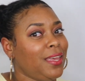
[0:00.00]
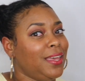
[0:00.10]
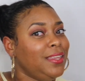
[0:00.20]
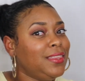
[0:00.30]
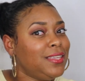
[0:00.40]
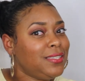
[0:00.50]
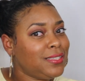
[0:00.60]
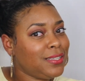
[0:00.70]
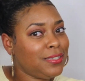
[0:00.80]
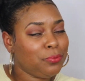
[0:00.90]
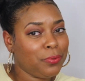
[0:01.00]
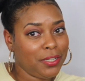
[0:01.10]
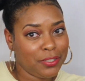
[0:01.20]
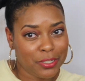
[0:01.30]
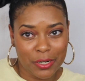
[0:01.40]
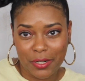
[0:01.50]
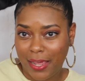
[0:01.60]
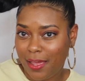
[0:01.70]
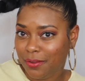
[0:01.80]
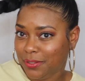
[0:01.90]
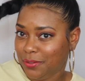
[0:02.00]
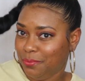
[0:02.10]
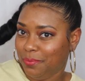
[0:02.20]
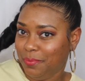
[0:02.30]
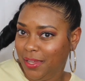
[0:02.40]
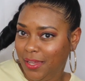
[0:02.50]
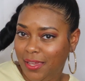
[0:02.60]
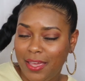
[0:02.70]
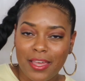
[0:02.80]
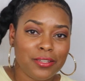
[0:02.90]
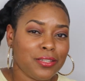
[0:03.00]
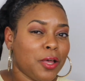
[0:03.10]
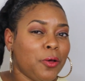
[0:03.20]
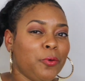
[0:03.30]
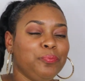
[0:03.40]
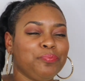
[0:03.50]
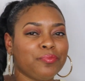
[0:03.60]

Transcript: and this is what it turned out to be. So,